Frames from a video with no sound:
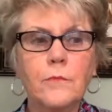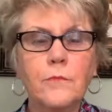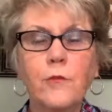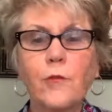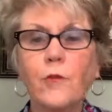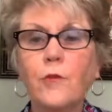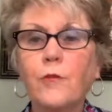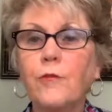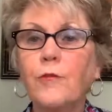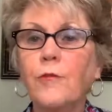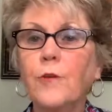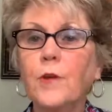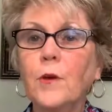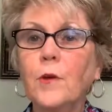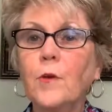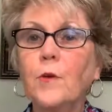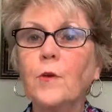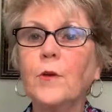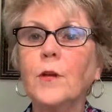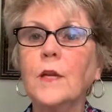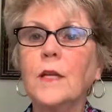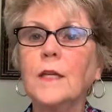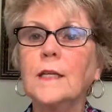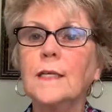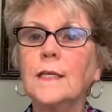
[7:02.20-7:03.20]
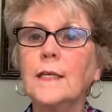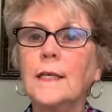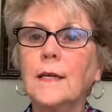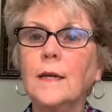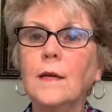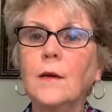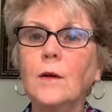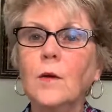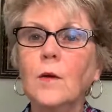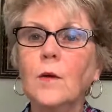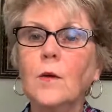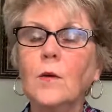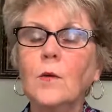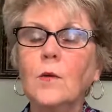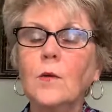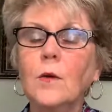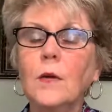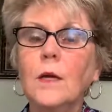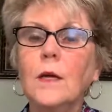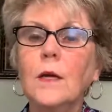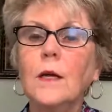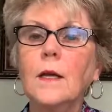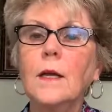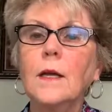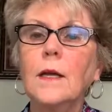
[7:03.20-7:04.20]
fulfilled until
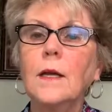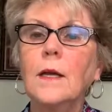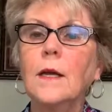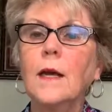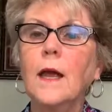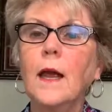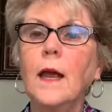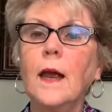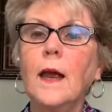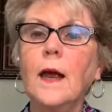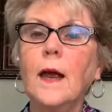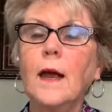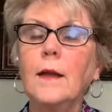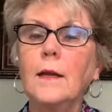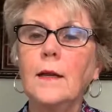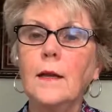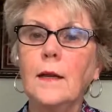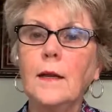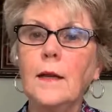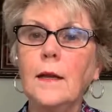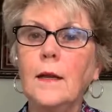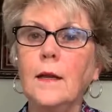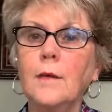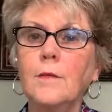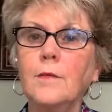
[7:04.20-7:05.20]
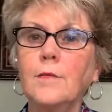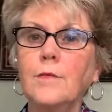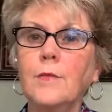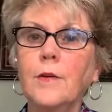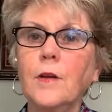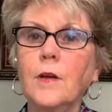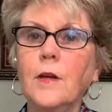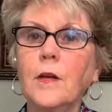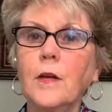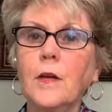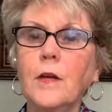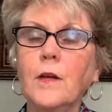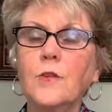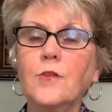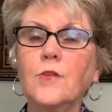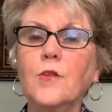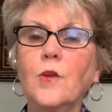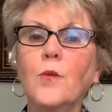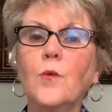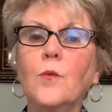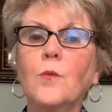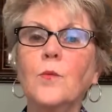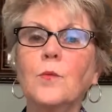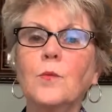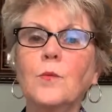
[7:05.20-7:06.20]
he had Eve.
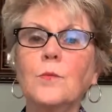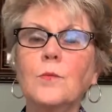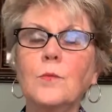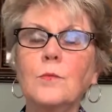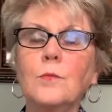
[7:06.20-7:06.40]
So